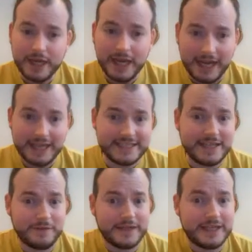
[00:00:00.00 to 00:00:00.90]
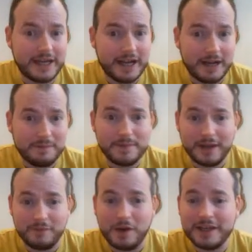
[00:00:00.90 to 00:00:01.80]
And it's definitely an
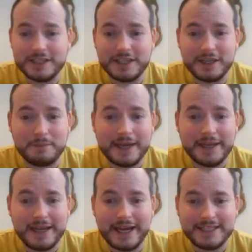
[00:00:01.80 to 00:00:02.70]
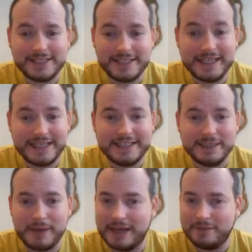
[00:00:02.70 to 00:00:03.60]
advantage to the player that has an easy
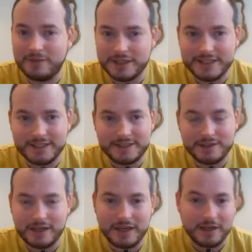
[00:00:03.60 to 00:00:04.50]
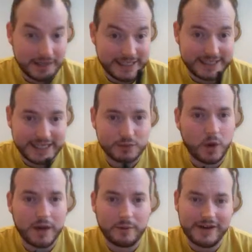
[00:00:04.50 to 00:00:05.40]
plan versus, in this case,
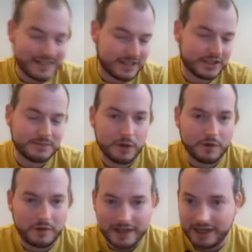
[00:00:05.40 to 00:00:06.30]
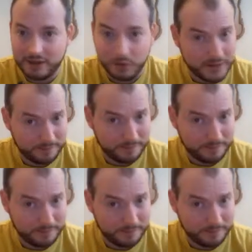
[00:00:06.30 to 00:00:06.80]
white, where he has to just move around a little bit.